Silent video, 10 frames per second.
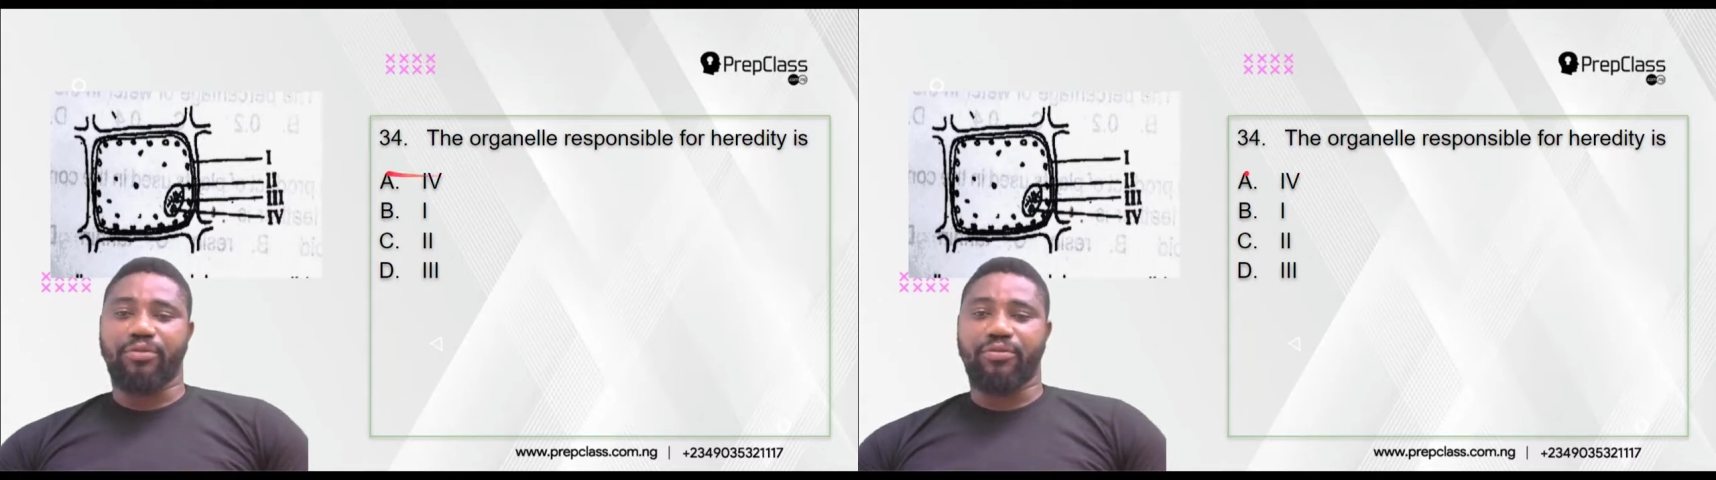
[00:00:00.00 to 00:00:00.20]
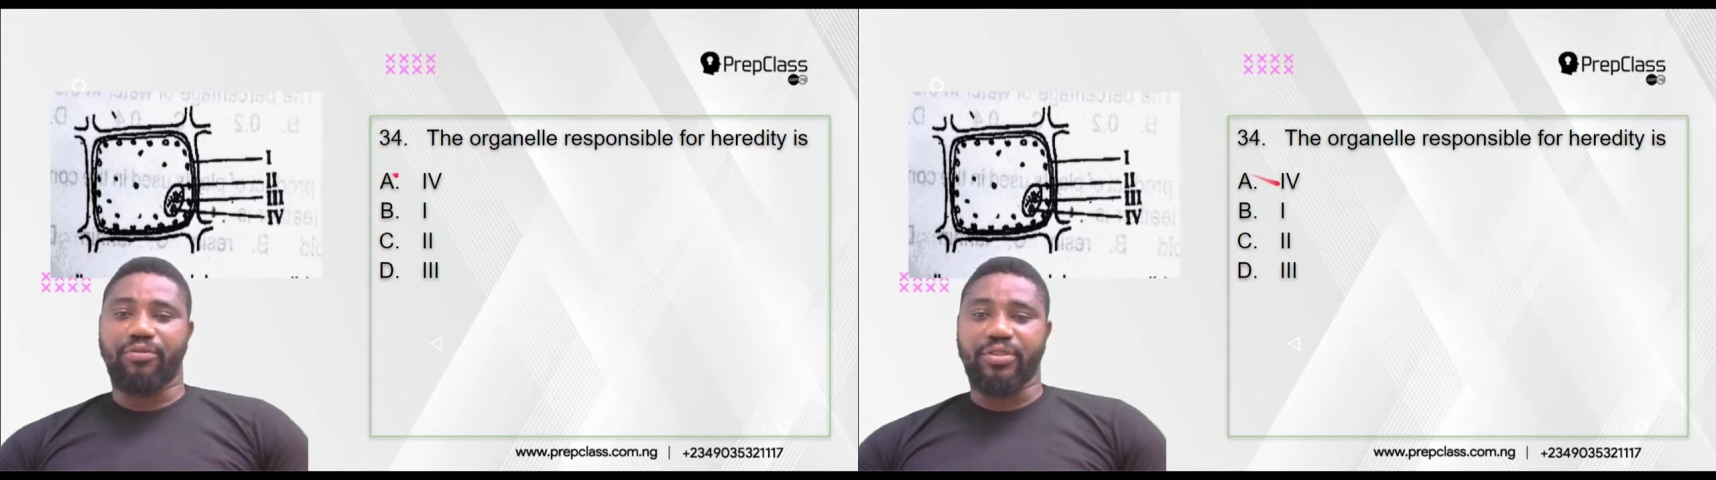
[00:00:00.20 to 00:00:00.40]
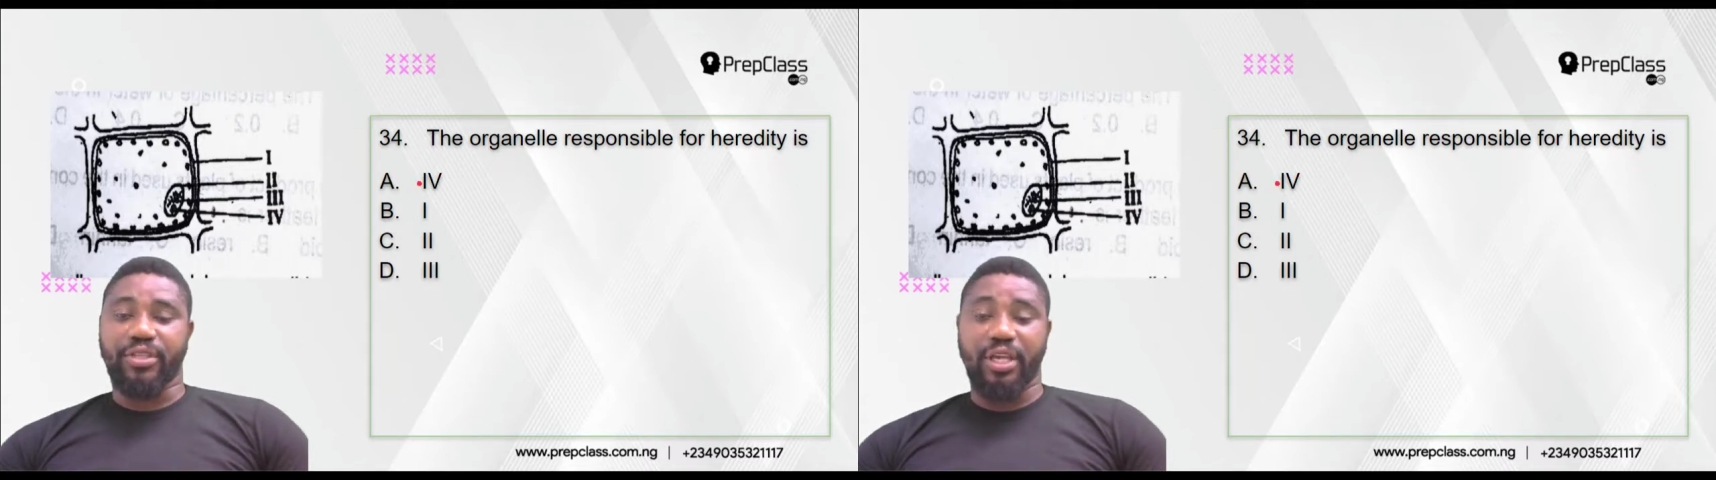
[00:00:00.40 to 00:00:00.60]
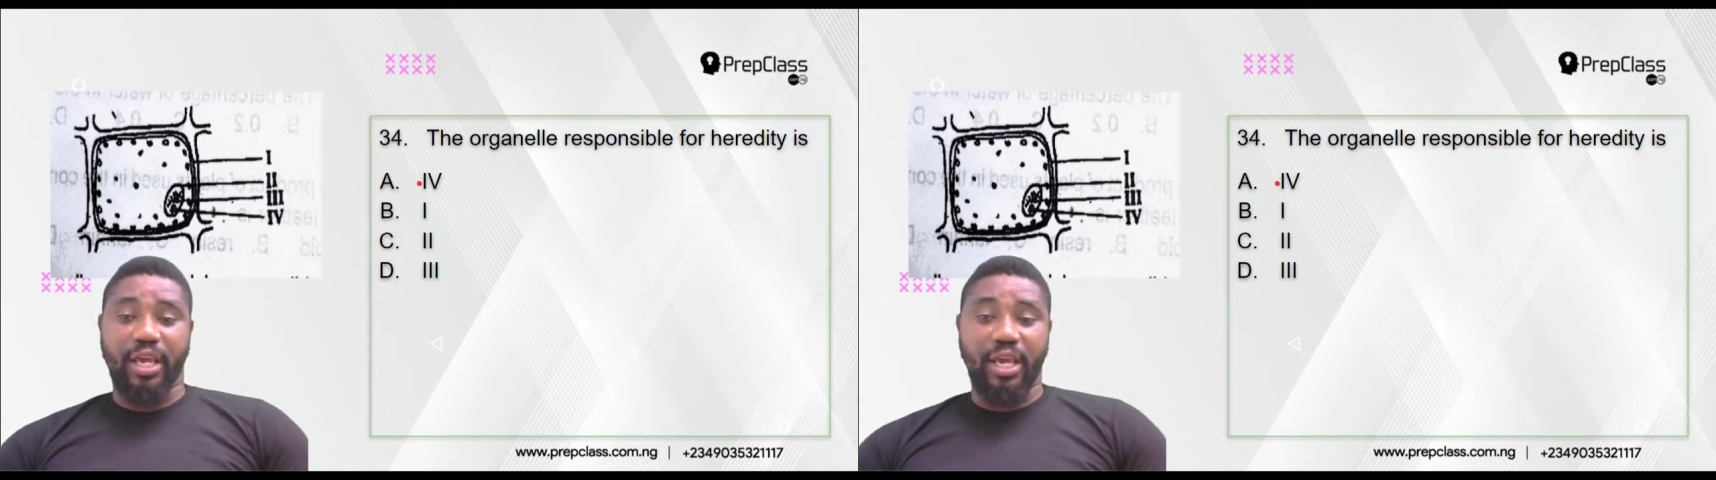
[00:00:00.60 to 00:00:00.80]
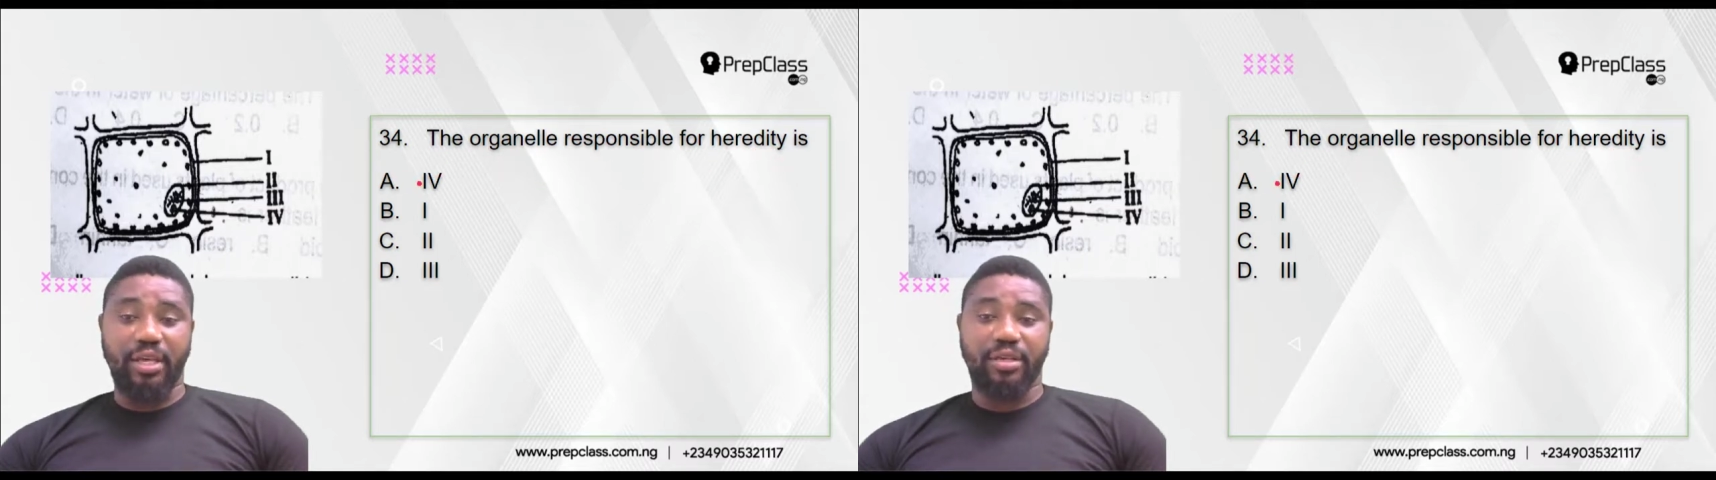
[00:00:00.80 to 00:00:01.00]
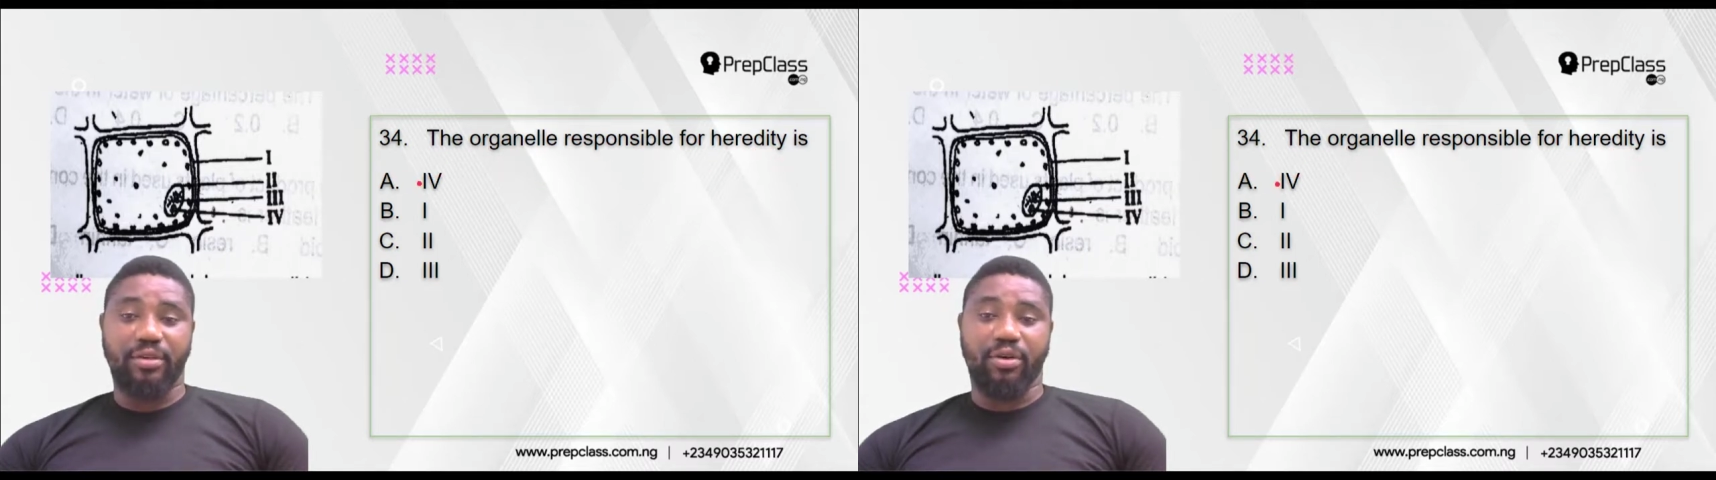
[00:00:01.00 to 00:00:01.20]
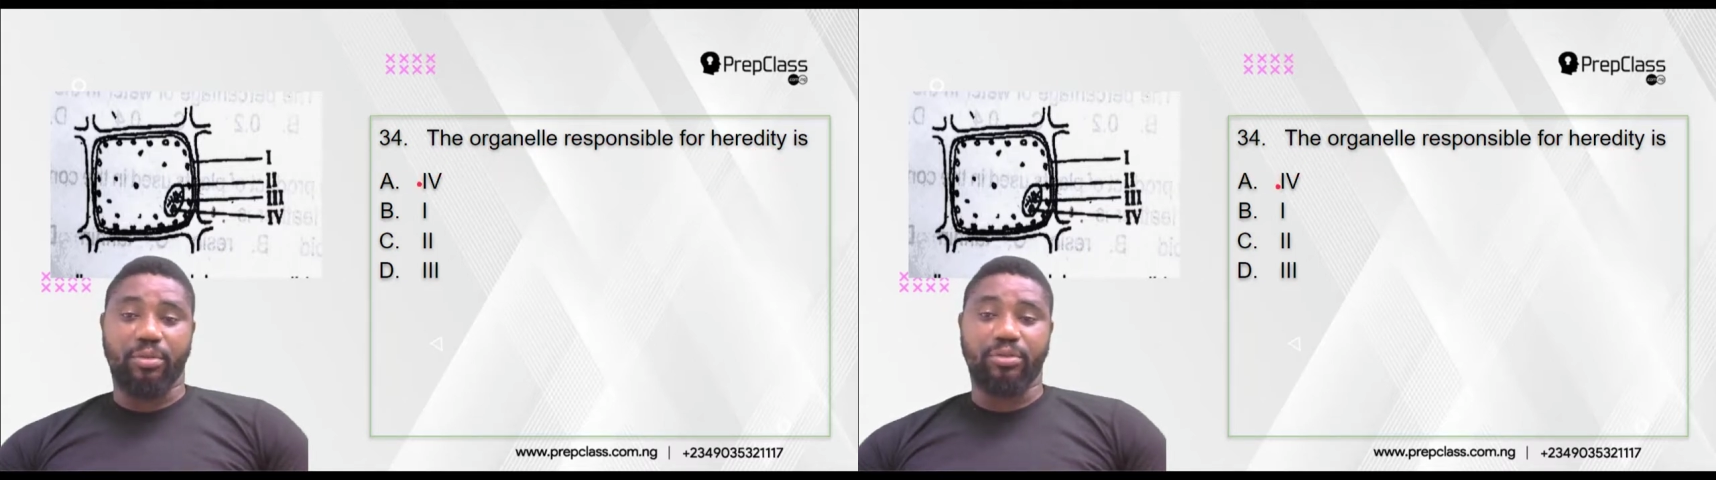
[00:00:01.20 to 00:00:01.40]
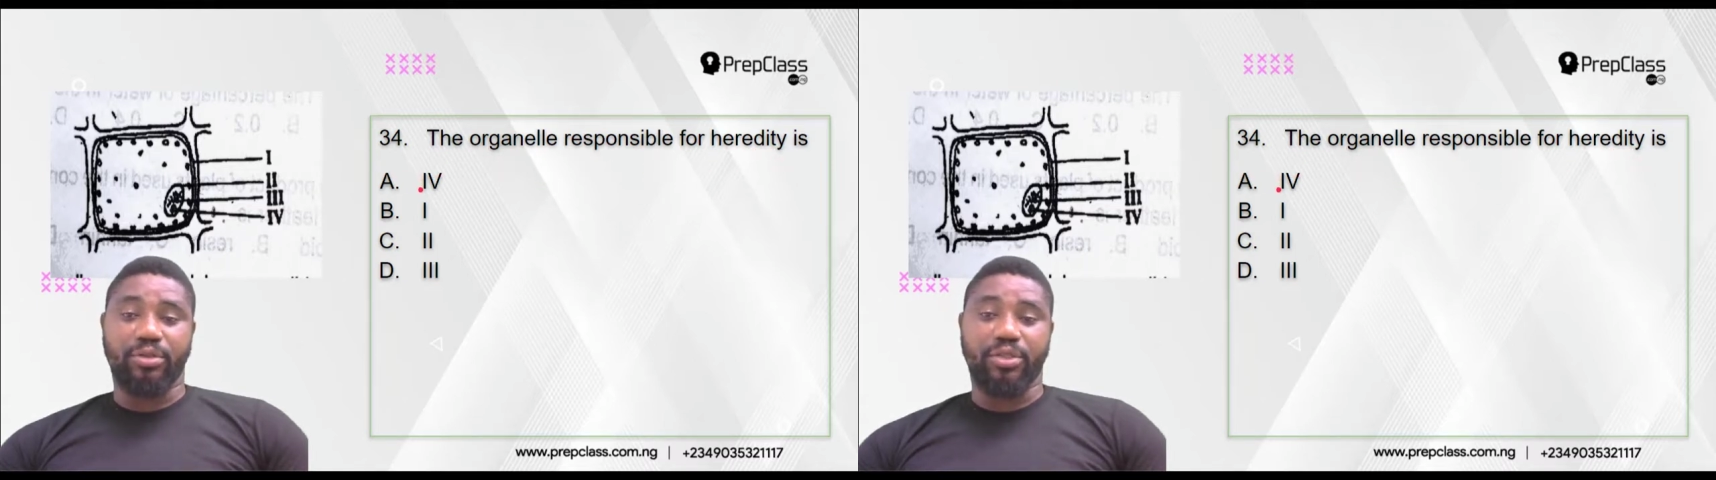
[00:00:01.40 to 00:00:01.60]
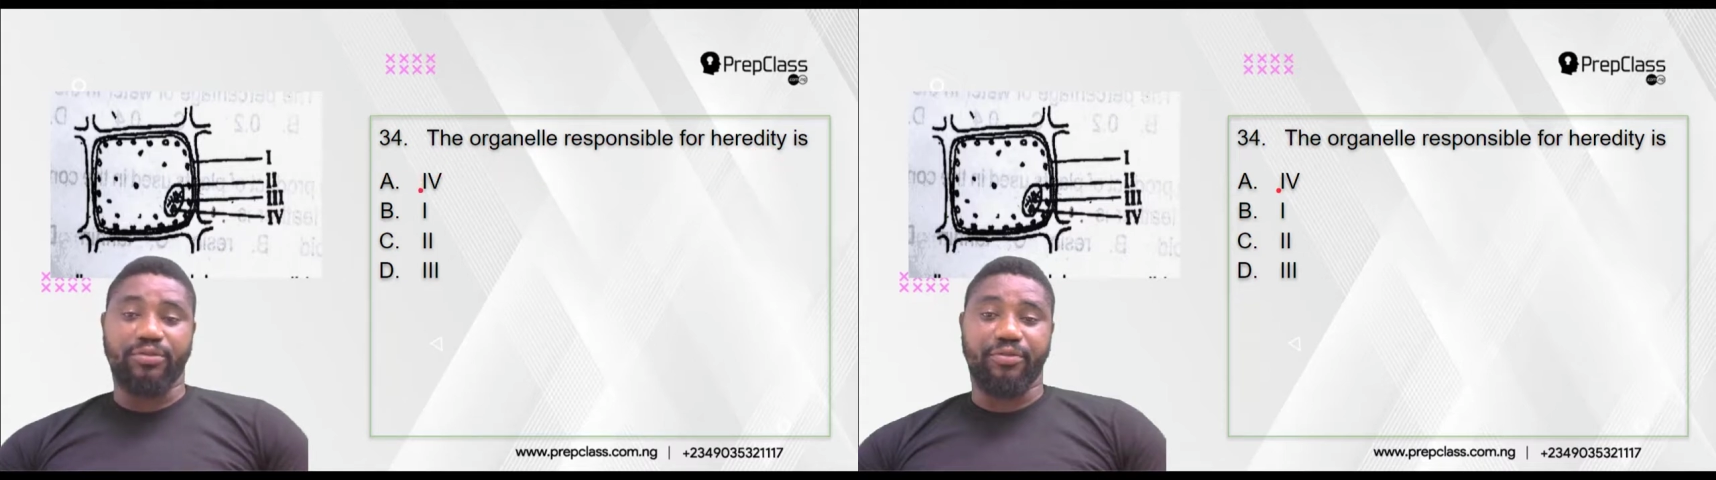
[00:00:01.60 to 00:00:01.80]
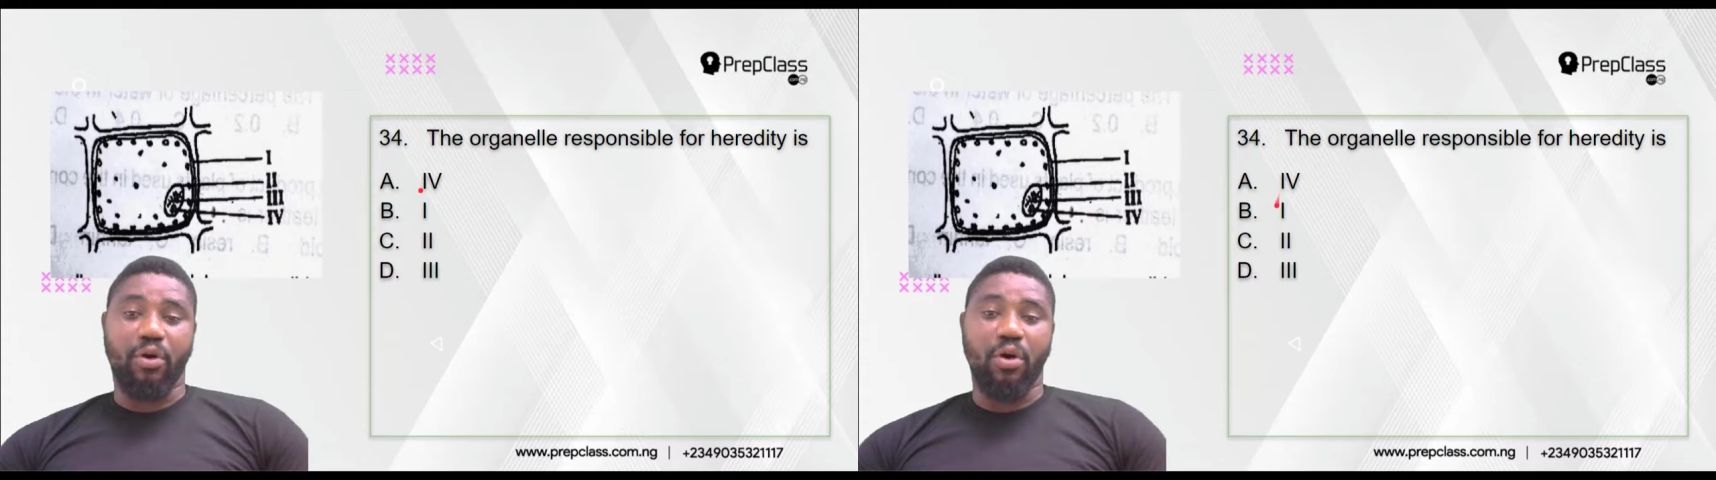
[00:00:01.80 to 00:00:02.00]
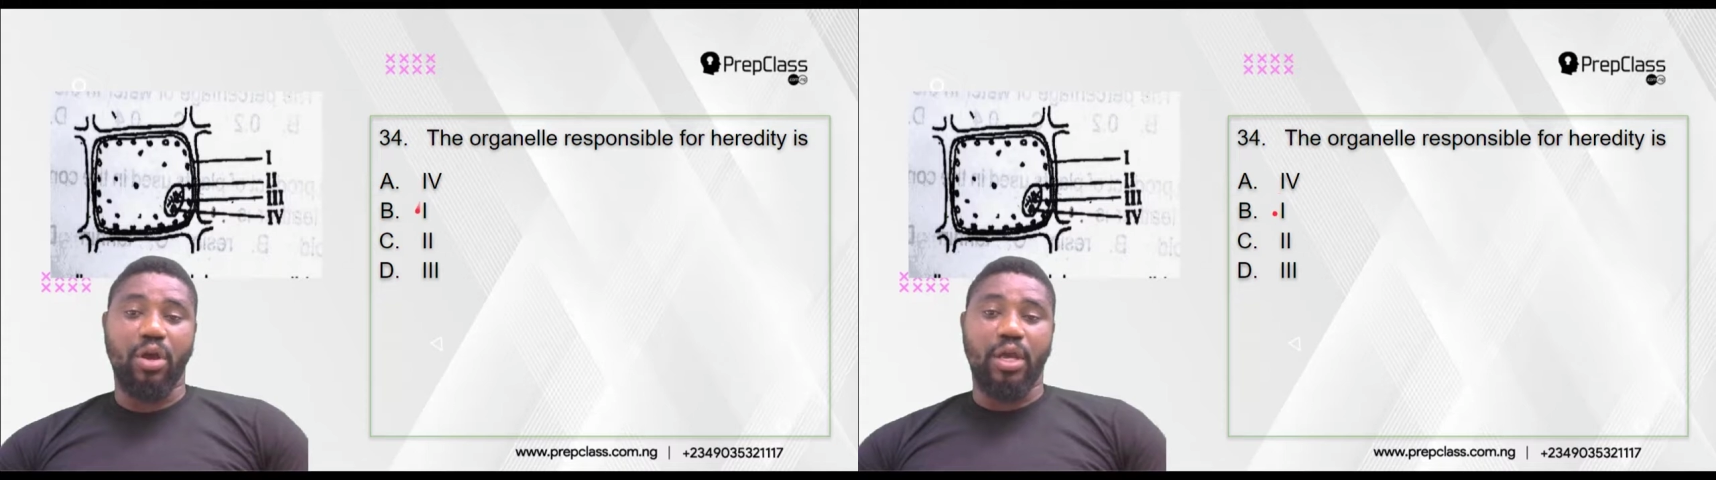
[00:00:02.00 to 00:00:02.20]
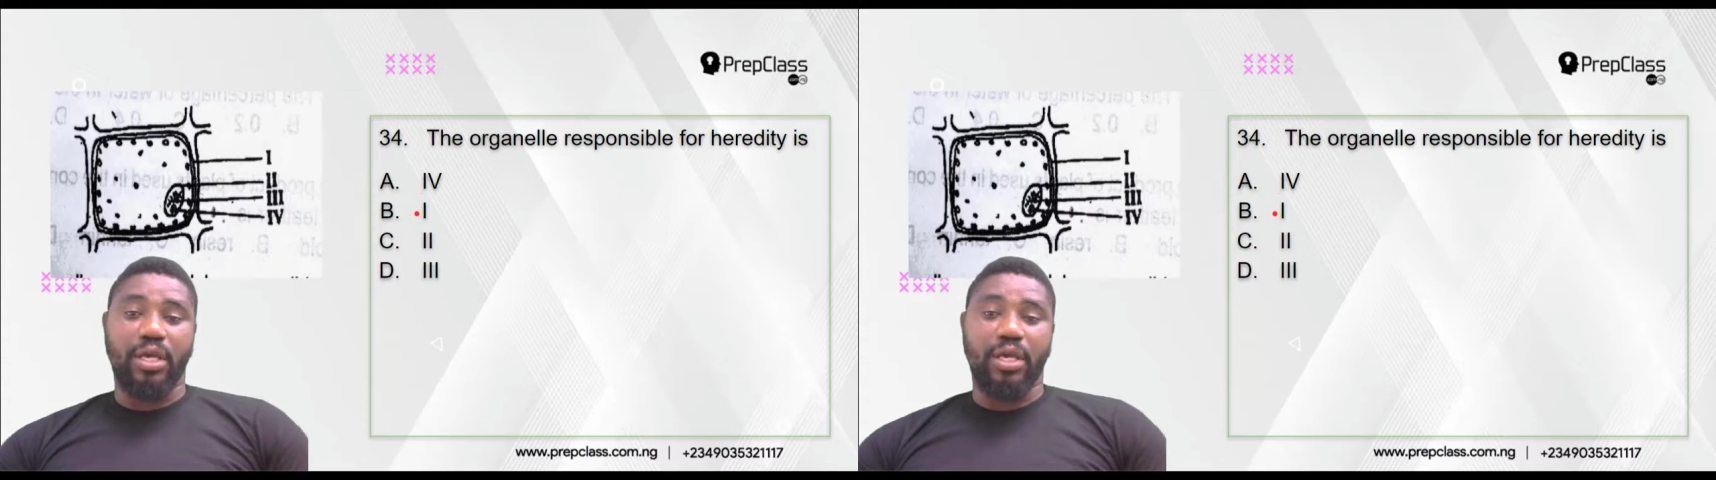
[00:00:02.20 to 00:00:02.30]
is it A, which is 4?